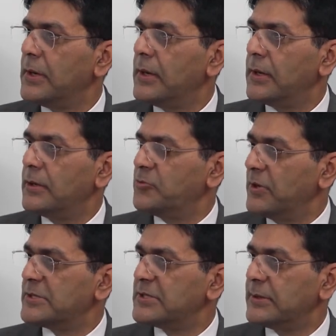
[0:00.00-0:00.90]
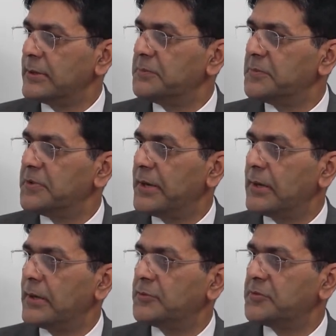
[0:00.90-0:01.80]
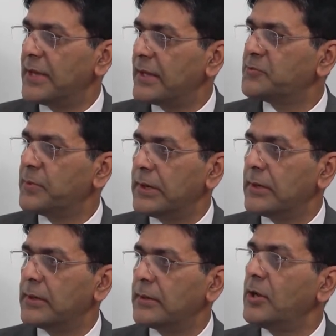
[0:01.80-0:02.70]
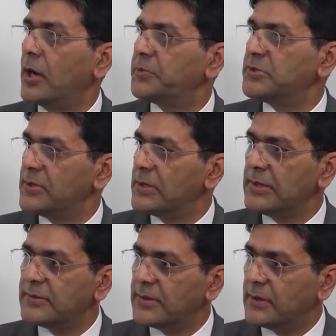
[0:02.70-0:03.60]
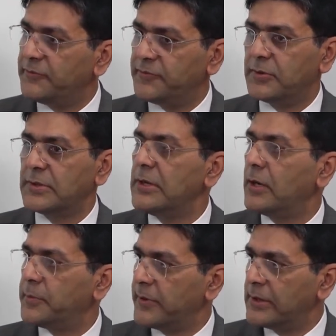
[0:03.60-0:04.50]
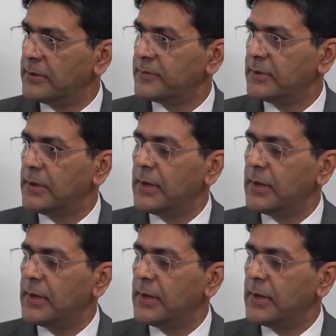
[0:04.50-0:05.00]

in real time. And so that's where the opportunities are for the operators,